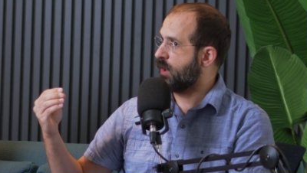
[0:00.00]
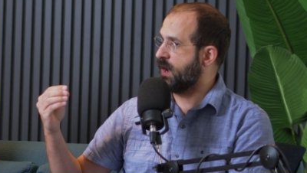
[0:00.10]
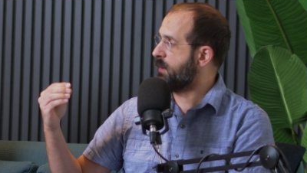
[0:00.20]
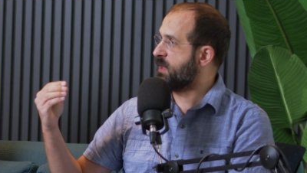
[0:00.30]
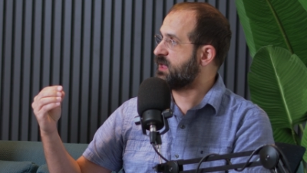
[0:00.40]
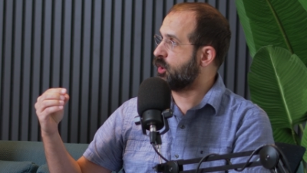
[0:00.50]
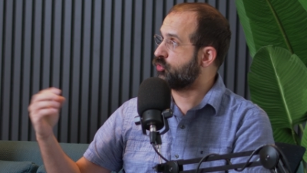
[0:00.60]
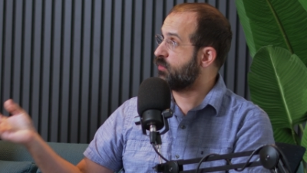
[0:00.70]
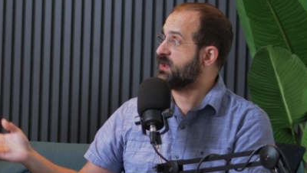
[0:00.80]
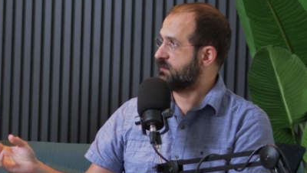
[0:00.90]
and I make it
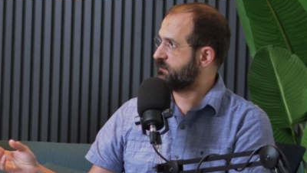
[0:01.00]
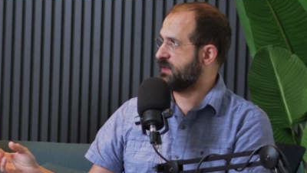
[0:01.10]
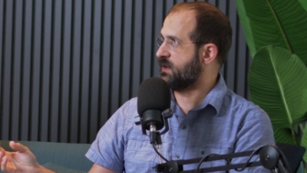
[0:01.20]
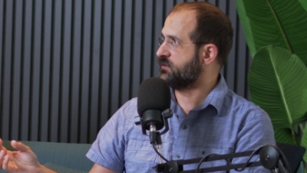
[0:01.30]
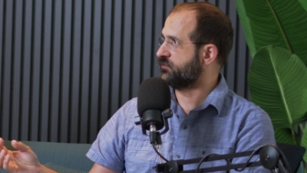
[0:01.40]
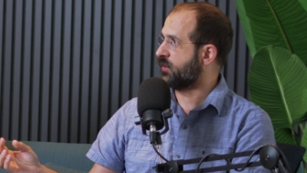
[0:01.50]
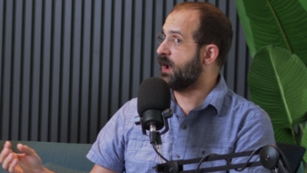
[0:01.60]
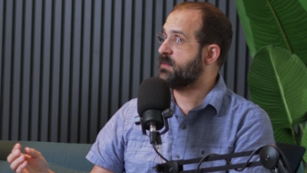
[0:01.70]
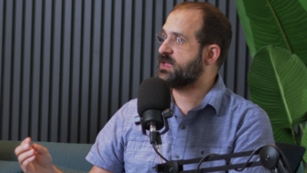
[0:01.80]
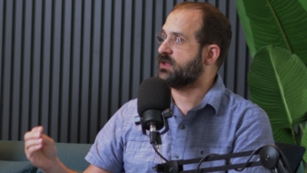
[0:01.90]
great for the end user.
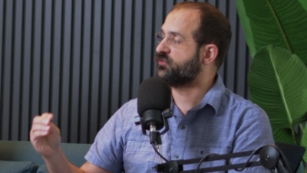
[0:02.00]
I make it